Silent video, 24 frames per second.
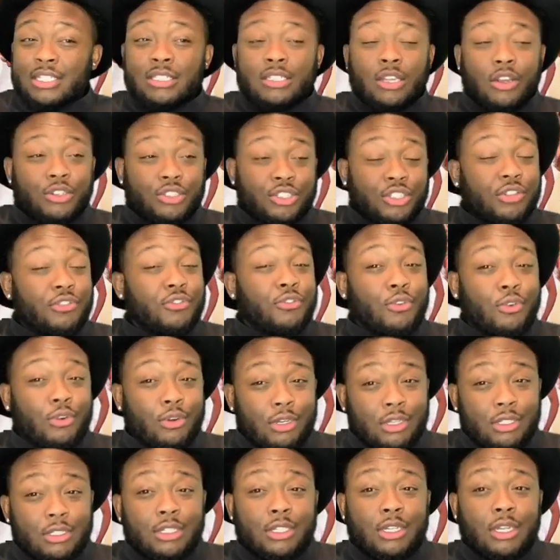searching
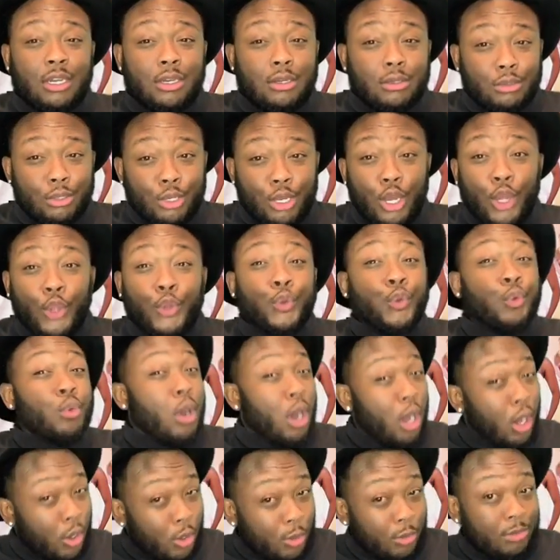for, a new
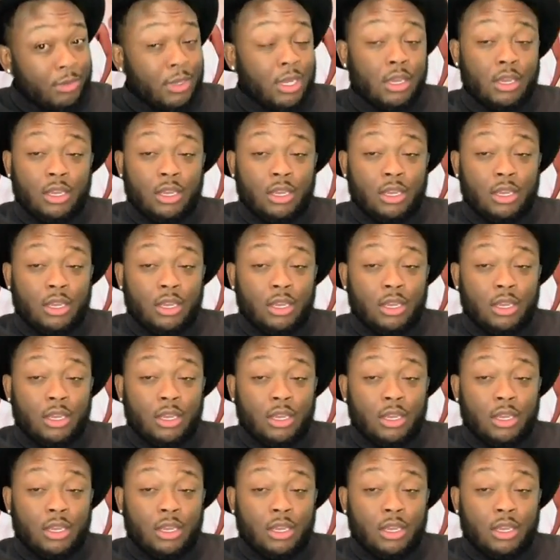home.